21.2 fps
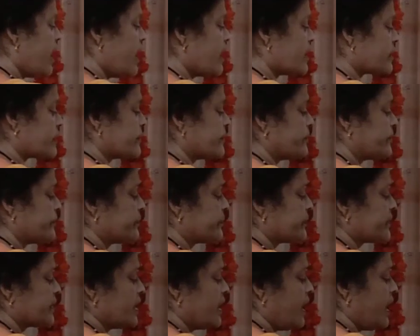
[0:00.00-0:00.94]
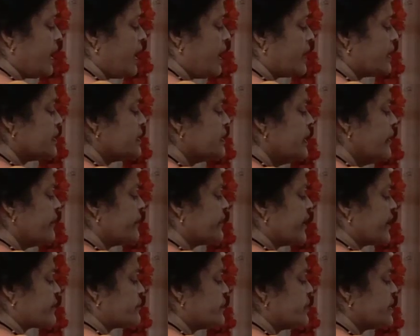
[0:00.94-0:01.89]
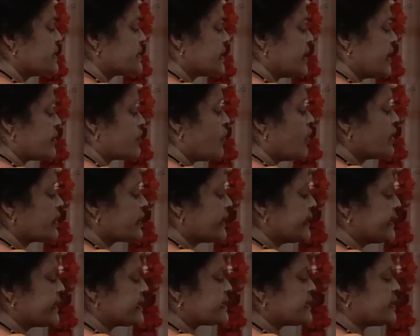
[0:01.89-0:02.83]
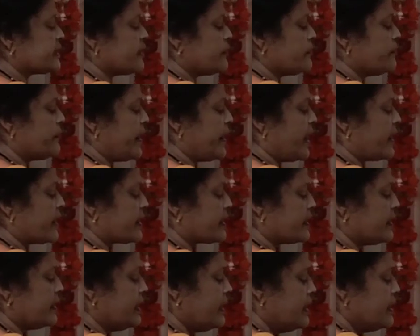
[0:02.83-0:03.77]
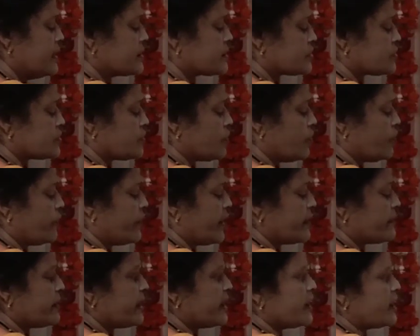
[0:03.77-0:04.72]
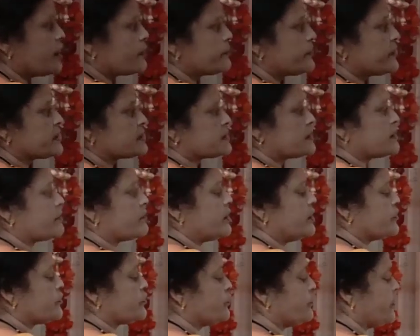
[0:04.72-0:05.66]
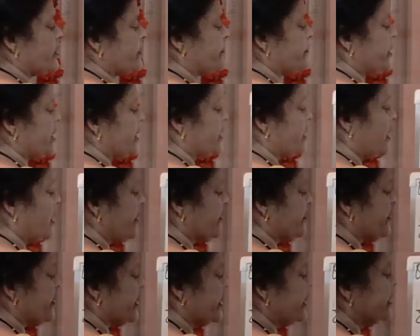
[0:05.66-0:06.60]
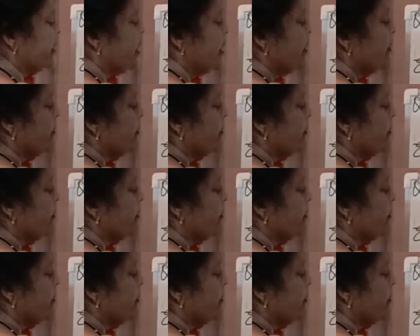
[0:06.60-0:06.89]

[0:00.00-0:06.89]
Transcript: R, that means they are all connected in parallel. So 1 by RP is equal to 1 by 100